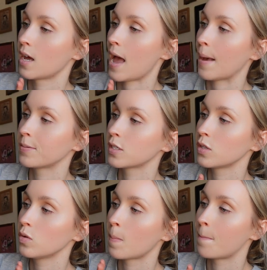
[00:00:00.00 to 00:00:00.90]

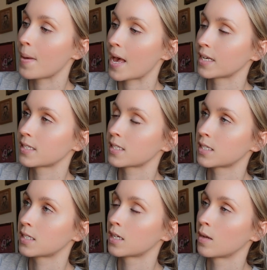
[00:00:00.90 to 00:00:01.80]
absolute
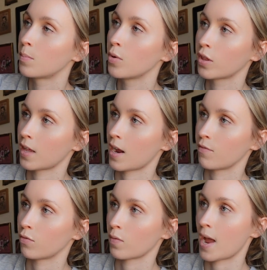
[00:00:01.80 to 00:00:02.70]
best book that
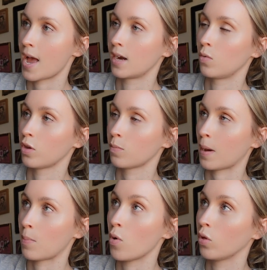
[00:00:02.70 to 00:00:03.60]
I've read with
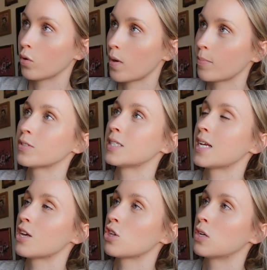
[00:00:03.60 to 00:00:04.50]
bipolar
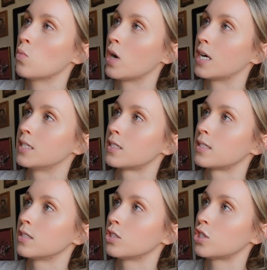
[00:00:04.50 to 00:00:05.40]
representation
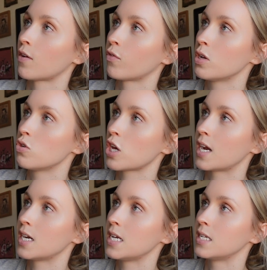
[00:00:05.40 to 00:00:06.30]
was Jeffrey
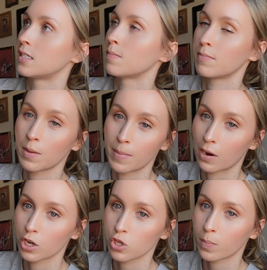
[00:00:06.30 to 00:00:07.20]
Eugenides' The
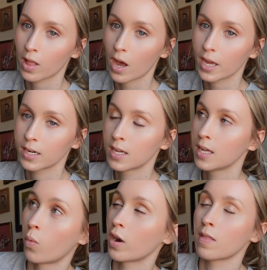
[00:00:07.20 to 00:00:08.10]
Marriage Plot.
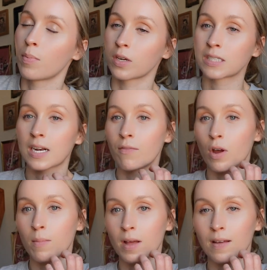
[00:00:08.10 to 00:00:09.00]
One of the books that I've
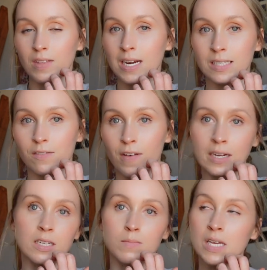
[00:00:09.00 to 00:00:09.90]
read in my life that has
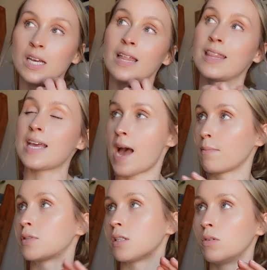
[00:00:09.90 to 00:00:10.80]
affected me the
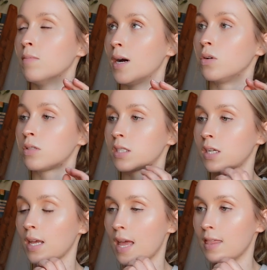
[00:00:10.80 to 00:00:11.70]
absolute most,
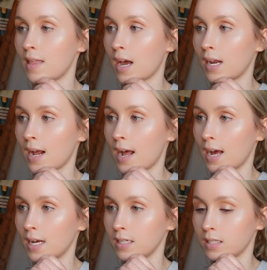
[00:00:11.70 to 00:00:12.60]
and that
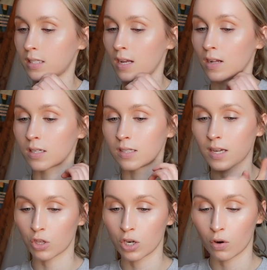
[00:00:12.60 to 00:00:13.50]
has
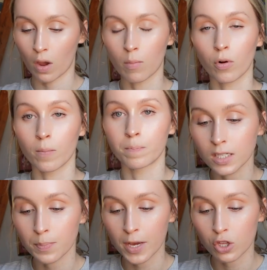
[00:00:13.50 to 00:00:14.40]
such an incredible
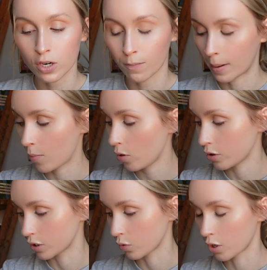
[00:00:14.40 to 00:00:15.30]
depiction of bipolar
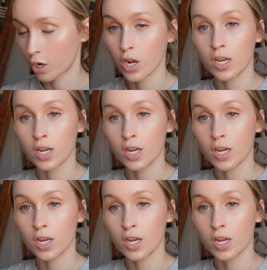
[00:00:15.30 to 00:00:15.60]
disorder.